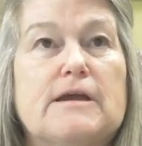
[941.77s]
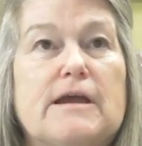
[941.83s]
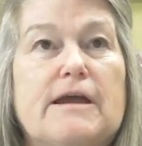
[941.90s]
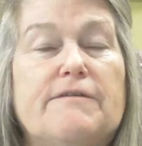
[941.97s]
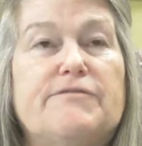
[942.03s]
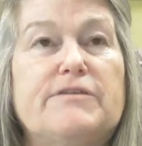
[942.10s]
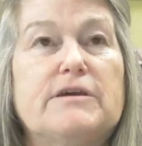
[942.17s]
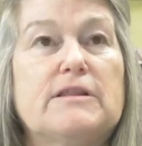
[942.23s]

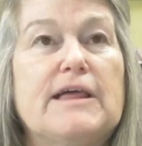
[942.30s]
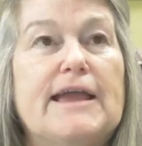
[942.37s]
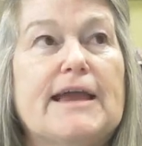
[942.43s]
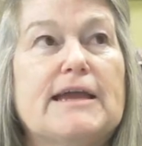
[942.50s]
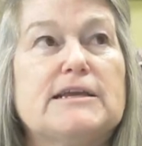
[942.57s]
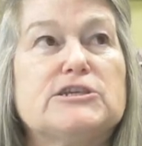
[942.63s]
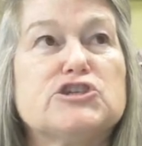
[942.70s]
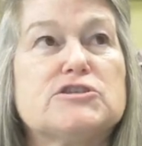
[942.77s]
feel like
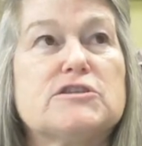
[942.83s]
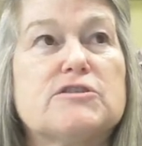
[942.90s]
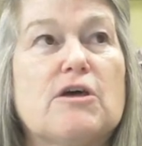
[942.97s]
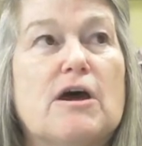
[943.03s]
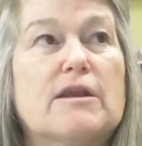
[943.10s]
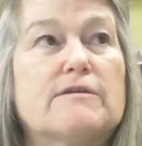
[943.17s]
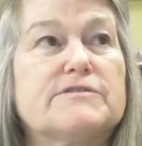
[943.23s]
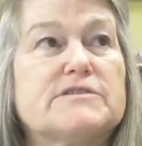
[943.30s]
I just
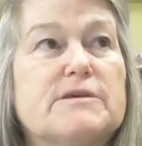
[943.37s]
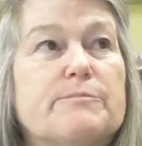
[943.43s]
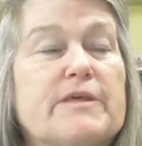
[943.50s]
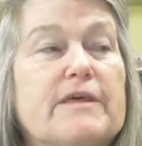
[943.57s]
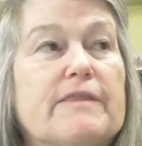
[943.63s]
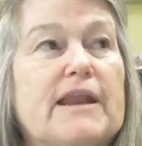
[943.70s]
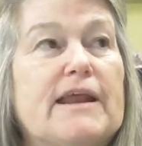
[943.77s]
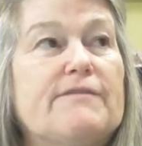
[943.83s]
thought of
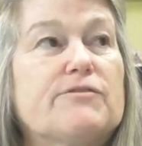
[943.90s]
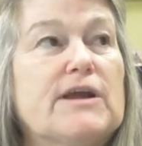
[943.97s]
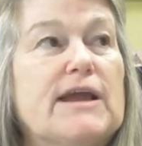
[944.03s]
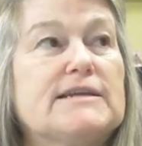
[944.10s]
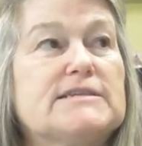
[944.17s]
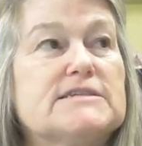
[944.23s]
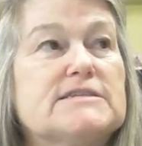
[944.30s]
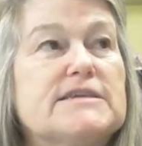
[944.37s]
something that I
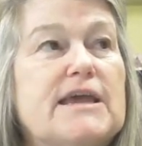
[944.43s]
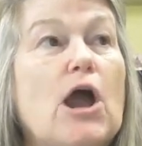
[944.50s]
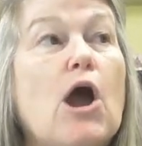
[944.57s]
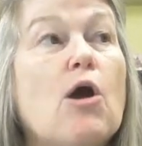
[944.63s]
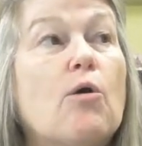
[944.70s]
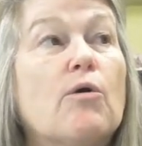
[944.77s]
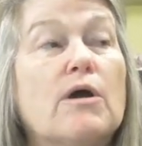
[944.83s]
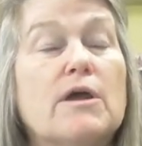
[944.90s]
forgot to say.
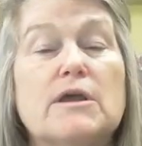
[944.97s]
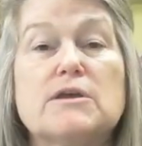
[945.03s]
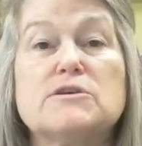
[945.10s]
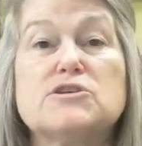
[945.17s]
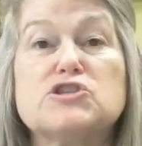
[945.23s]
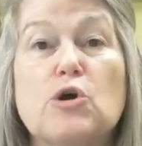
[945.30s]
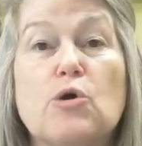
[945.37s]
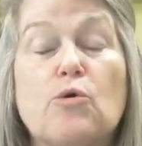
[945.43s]
Oh,
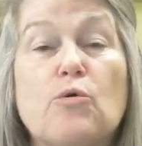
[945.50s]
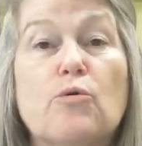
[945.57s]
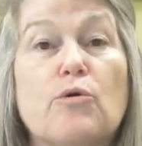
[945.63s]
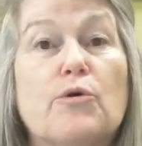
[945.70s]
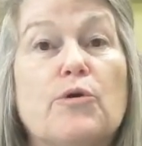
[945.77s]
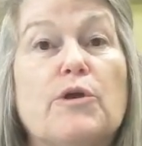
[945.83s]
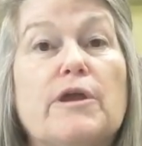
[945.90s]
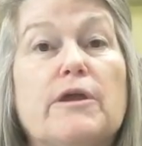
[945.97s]
so
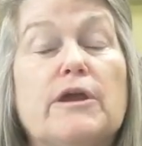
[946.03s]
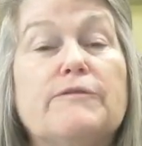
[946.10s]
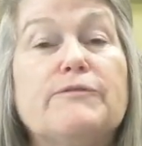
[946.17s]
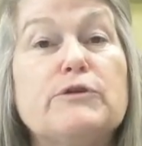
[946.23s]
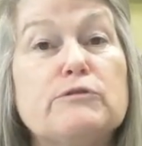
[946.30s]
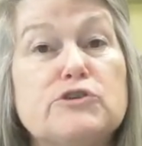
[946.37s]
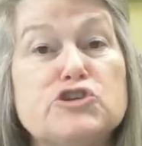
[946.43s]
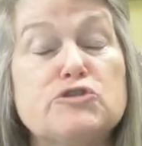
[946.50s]
if
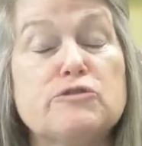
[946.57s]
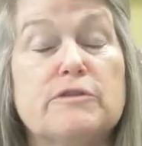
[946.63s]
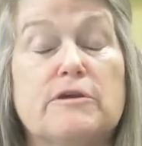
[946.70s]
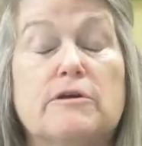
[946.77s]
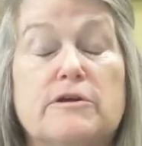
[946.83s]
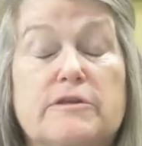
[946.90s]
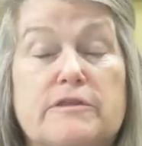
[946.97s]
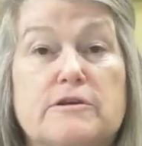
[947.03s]
you choose,
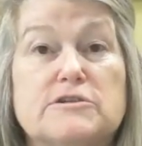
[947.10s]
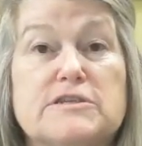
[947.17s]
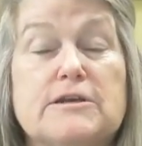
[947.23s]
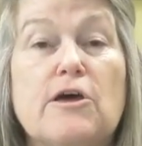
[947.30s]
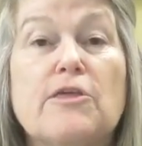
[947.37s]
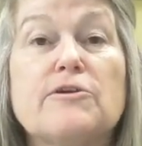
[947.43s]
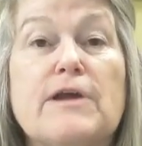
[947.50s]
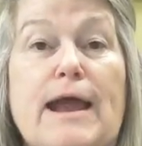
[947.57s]
there's
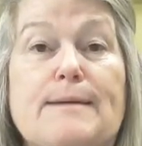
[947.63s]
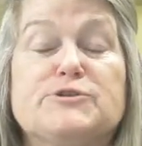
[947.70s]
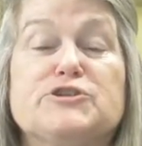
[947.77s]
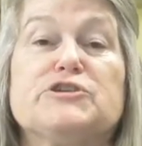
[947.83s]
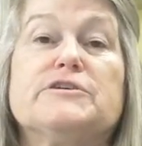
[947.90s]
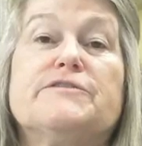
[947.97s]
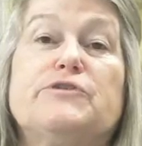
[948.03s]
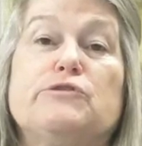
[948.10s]
another
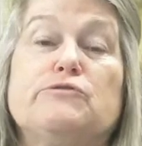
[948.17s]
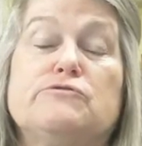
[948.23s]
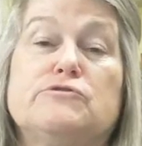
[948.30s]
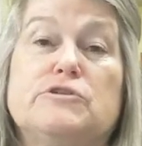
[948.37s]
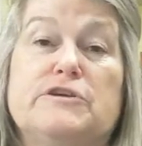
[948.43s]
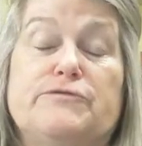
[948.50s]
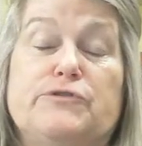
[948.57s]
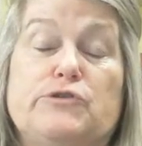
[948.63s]
option. If
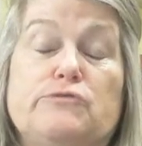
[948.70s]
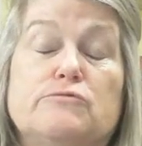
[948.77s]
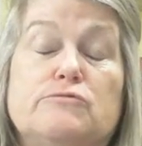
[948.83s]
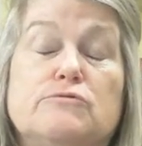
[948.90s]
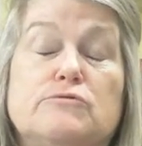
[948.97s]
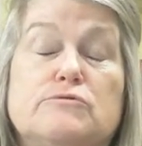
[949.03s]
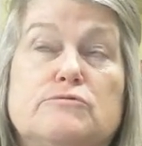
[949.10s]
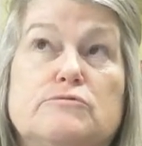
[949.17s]

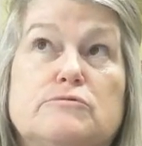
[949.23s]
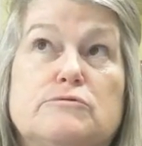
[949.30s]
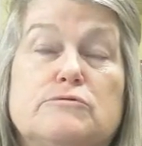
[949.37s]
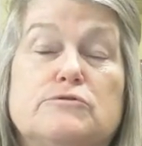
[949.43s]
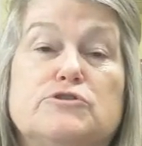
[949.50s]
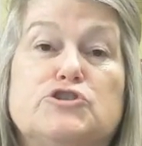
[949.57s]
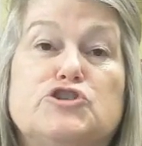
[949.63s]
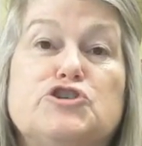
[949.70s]
you
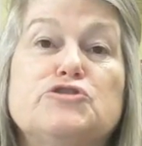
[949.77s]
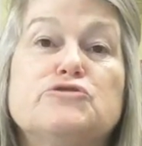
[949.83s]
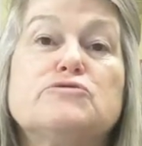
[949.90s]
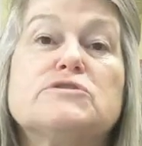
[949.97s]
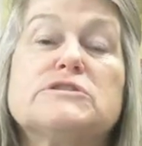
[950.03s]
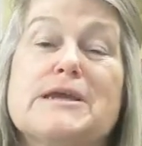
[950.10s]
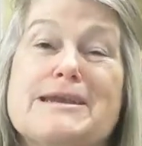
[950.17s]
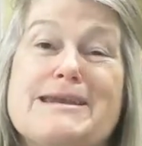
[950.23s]

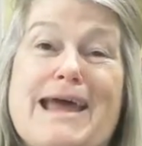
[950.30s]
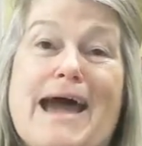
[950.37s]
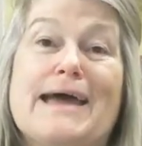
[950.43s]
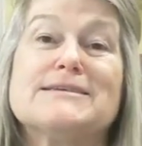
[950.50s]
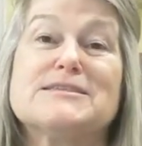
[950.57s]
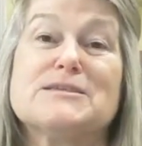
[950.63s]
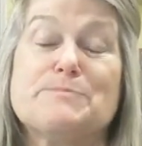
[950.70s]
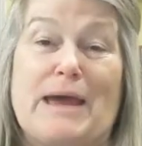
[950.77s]
choose to
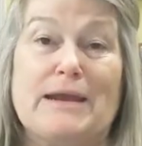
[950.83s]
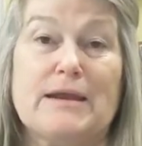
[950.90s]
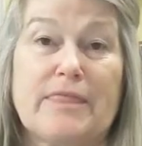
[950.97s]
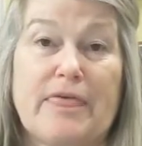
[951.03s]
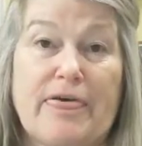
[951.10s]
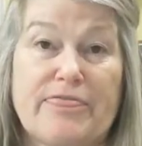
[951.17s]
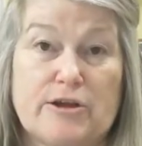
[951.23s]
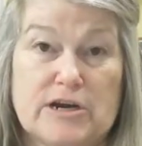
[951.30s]
not spend
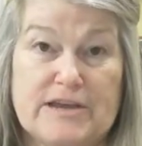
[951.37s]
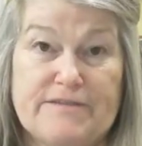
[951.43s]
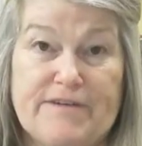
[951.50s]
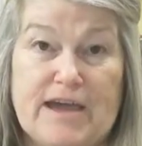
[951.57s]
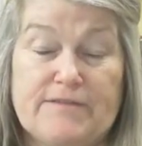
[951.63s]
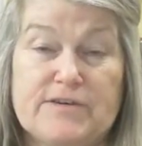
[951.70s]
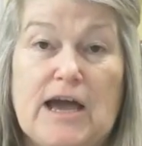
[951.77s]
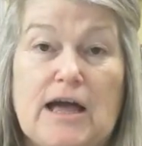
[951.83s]
the
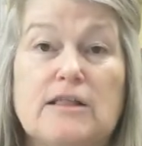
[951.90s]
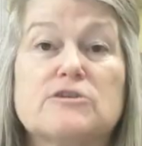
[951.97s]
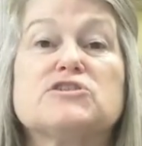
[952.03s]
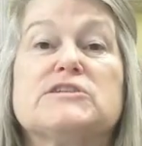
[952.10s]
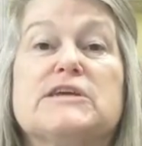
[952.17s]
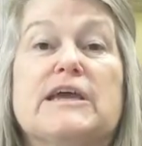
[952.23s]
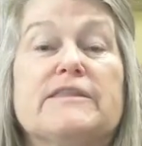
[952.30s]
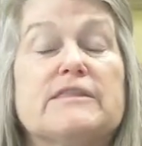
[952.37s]

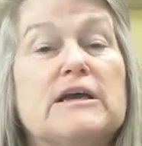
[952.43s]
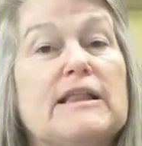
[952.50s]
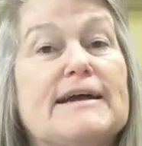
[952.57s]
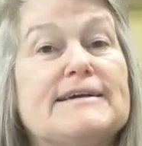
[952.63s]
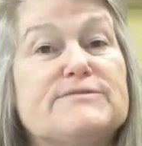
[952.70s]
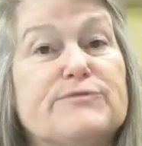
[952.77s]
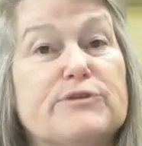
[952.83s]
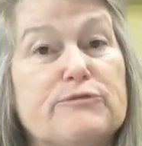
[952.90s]
$35 to get the
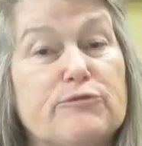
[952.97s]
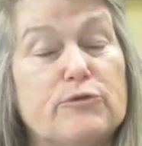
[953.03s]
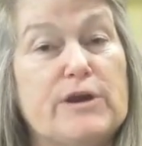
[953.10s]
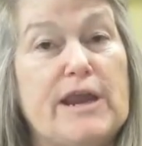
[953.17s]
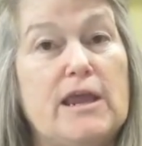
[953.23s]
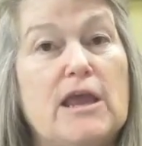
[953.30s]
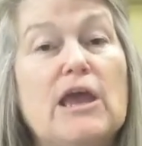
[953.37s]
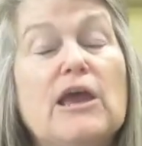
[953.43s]
class for
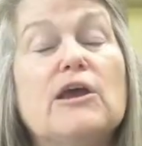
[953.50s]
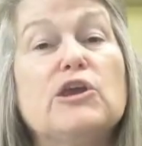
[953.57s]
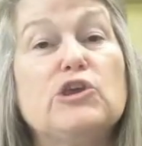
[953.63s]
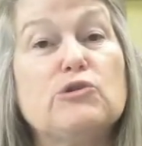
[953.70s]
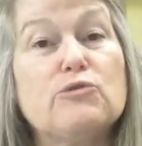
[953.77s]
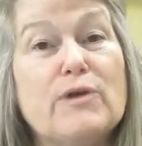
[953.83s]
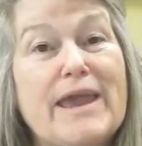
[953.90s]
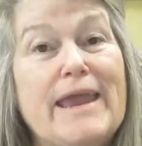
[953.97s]
free,
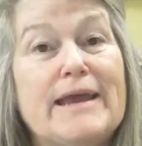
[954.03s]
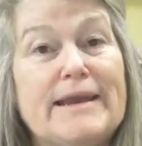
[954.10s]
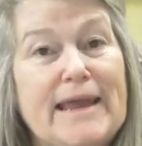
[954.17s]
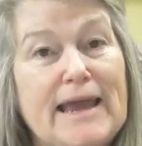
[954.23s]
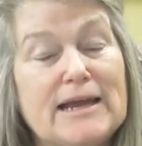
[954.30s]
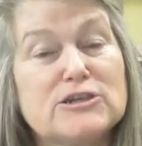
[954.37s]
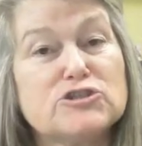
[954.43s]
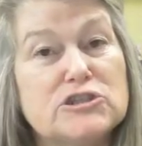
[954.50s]
you can
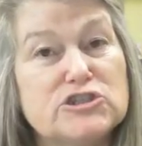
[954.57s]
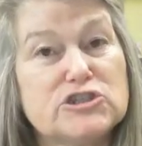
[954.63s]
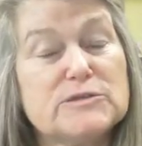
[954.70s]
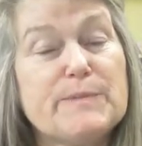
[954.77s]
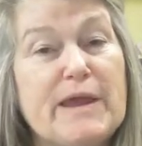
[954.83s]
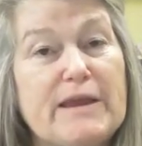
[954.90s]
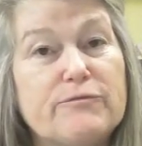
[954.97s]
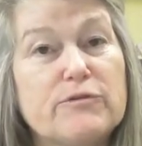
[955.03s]
actually
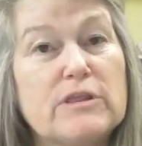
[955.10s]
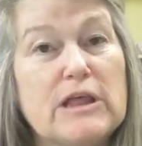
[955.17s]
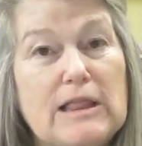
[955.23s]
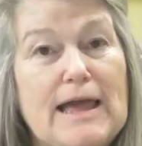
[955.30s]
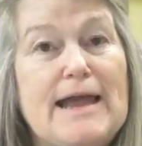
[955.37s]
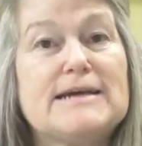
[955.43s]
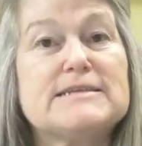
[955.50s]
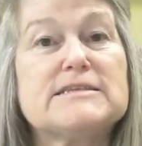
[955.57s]
just pay for the
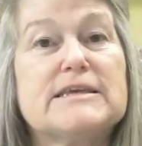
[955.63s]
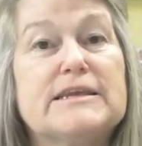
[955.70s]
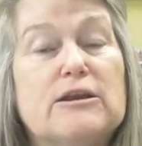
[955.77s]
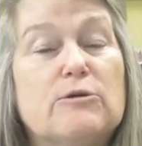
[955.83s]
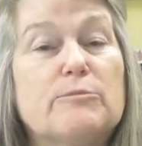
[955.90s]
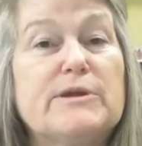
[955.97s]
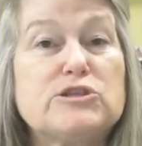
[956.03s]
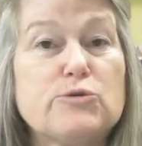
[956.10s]
class and
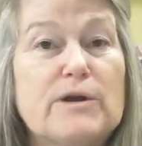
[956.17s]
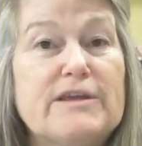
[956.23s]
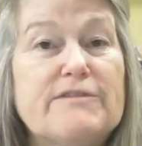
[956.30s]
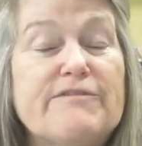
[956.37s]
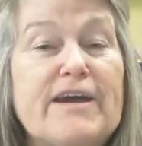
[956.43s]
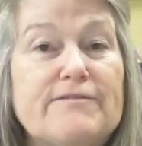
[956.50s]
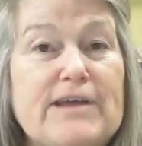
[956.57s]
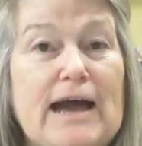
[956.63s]
it'll be
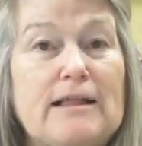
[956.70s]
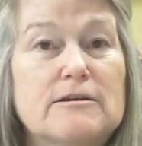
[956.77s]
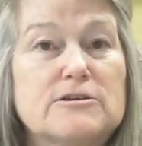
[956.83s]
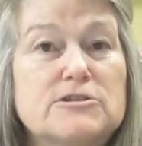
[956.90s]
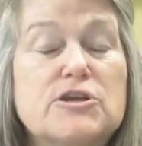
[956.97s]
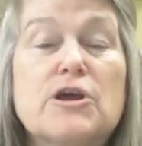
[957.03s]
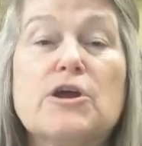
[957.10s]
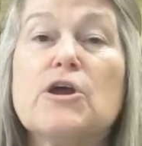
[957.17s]

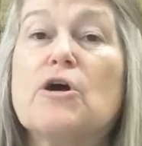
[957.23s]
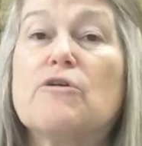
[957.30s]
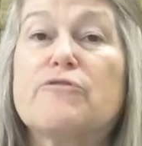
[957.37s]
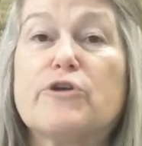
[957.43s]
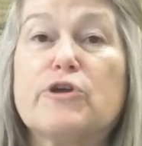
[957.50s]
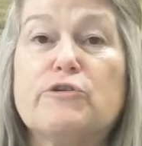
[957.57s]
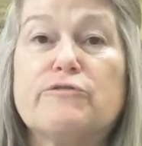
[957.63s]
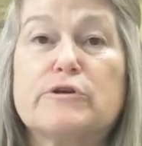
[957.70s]
$25.
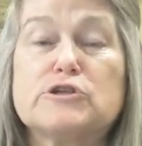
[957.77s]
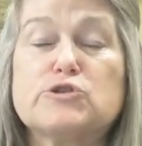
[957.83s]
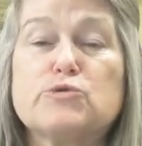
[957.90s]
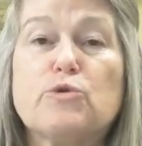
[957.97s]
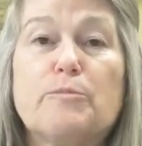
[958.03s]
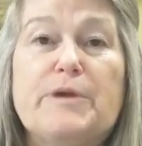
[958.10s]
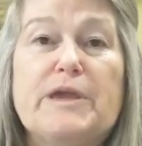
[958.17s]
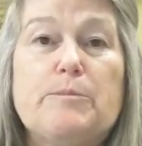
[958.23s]
For you
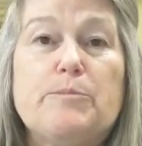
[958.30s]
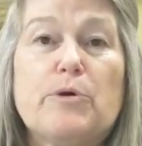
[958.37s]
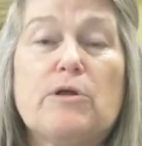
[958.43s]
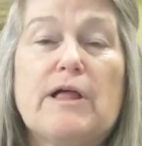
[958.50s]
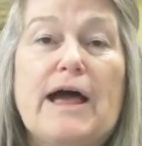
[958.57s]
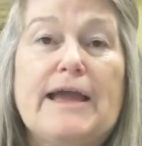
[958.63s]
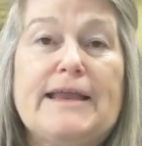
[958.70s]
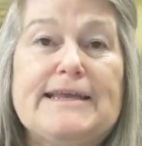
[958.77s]
virtual
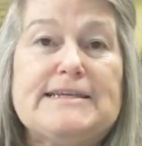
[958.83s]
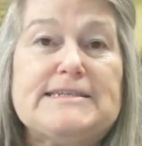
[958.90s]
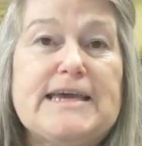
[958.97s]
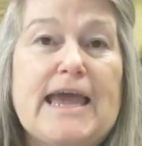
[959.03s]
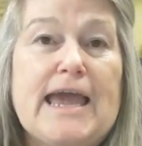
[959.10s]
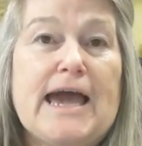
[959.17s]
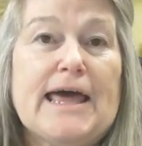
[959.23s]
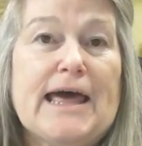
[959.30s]
people, I need
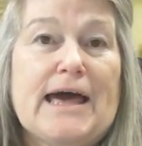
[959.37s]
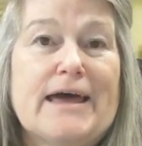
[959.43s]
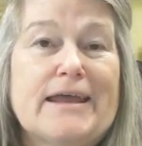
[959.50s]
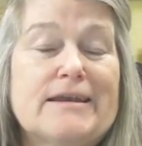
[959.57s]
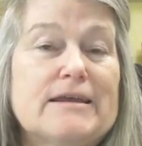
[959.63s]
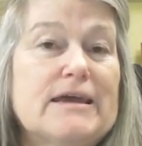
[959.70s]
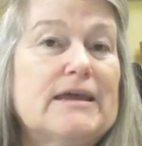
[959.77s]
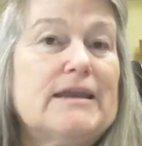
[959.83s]
to add
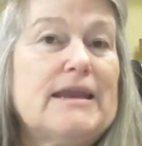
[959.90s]
on an